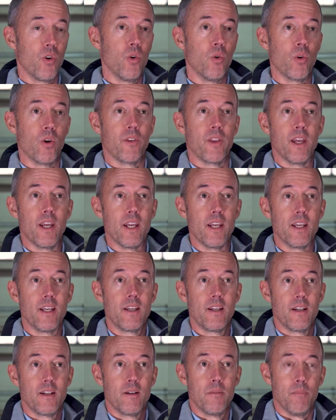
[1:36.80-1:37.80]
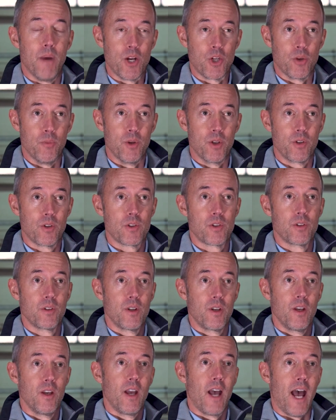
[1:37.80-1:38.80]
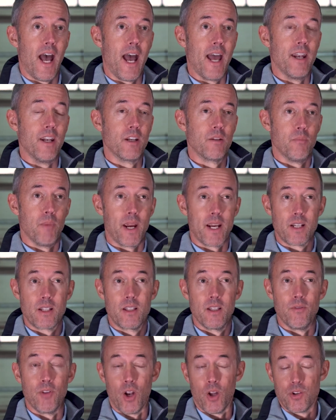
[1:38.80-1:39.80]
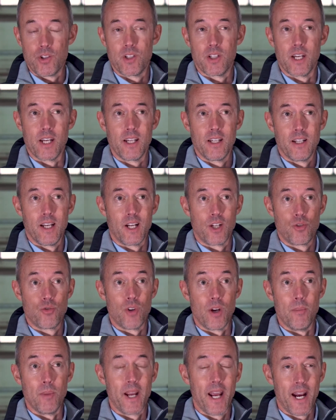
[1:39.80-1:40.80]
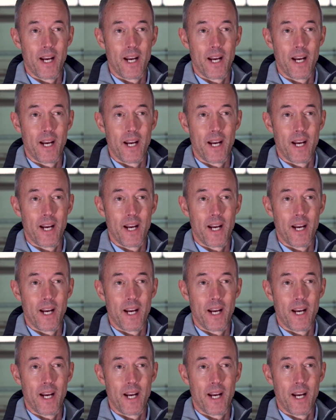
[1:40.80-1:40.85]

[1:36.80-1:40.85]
all of the measurements and makes the velocity extremely